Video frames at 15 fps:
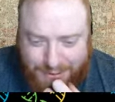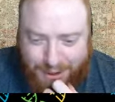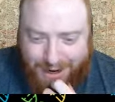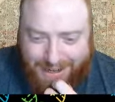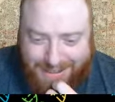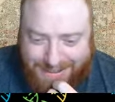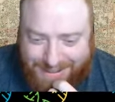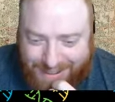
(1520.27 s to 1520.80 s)

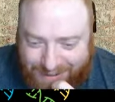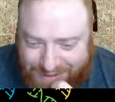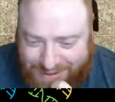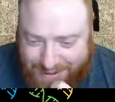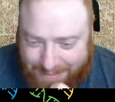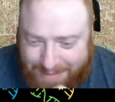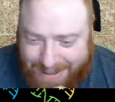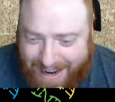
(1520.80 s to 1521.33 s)
trying to see if
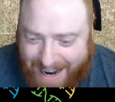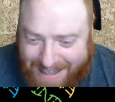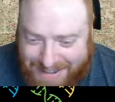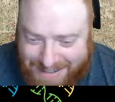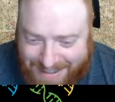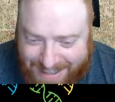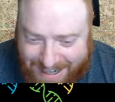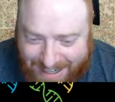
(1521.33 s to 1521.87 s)
somebody
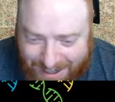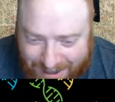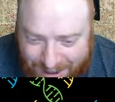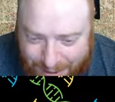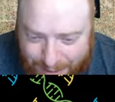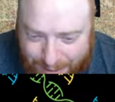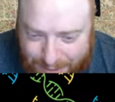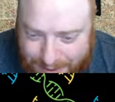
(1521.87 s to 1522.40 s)
actually kind of
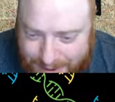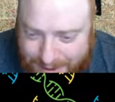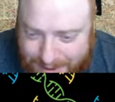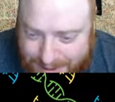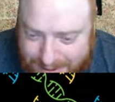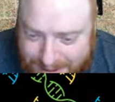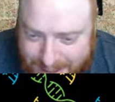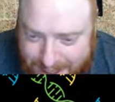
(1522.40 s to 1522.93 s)
knew.
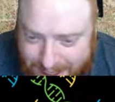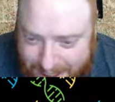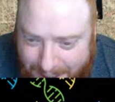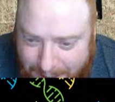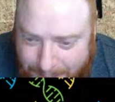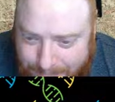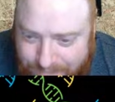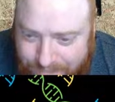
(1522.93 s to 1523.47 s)

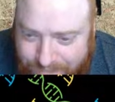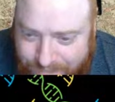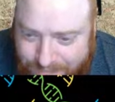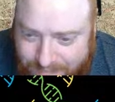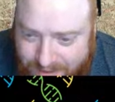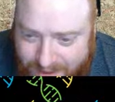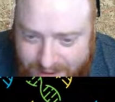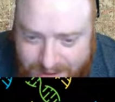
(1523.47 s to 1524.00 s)
Um,
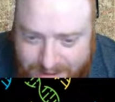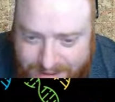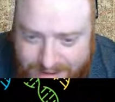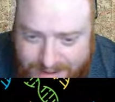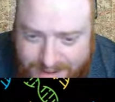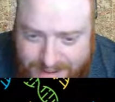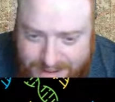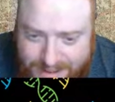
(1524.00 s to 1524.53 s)
let's
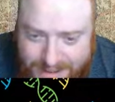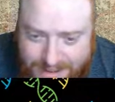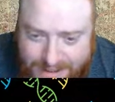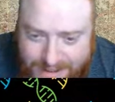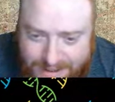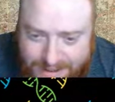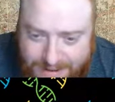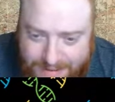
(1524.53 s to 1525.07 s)

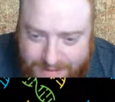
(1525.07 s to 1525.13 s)
see.